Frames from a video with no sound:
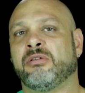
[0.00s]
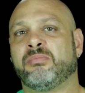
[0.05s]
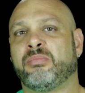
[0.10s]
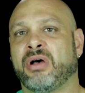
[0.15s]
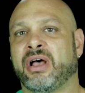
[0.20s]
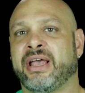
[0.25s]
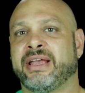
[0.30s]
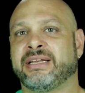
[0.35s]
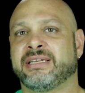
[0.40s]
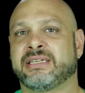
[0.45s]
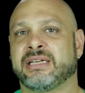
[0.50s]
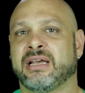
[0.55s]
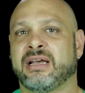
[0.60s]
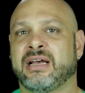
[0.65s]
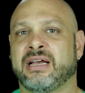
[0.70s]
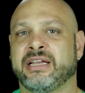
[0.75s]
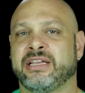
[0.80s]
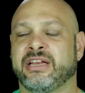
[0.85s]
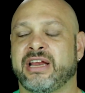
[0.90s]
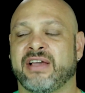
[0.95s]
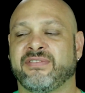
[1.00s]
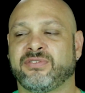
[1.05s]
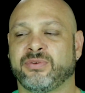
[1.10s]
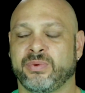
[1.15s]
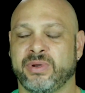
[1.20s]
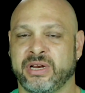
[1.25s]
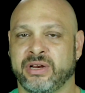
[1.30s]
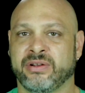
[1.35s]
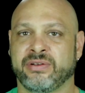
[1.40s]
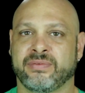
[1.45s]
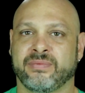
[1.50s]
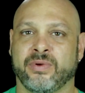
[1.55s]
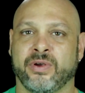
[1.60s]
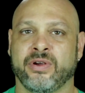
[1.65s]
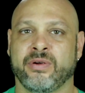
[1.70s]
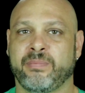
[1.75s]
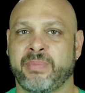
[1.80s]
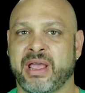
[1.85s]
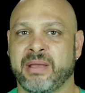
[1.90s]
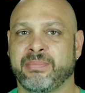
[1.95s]
But you'd have to read
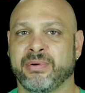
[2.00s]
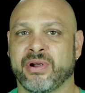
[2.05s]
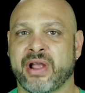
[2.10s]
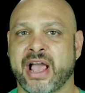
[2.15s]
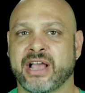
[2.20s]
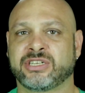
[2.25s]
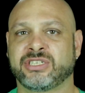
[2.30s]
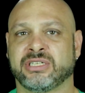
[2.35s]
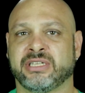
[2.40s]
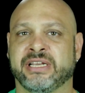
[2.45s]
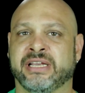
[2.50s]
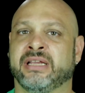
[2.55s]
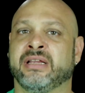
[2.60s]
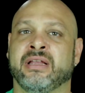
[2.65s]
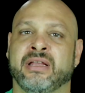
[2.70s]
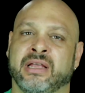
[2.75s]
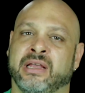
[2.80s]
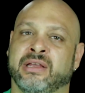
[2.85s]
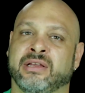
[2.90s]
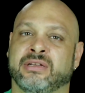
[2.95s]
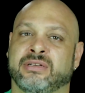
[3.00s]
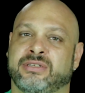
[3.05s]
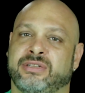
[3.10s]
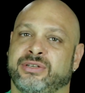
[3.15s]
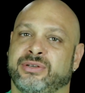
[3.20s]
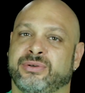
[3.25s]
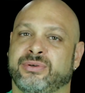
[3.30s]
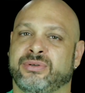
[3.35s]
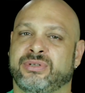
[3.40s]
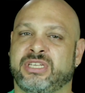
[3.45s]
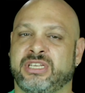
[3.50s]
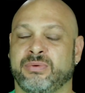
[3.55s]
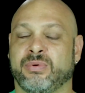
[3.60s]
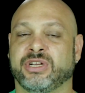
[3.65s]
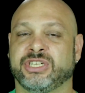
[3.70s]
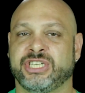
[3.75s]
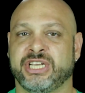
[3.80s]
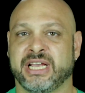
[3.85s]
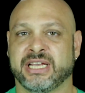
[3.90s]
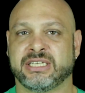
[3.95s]
her paper actually to see
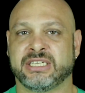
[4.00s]
what she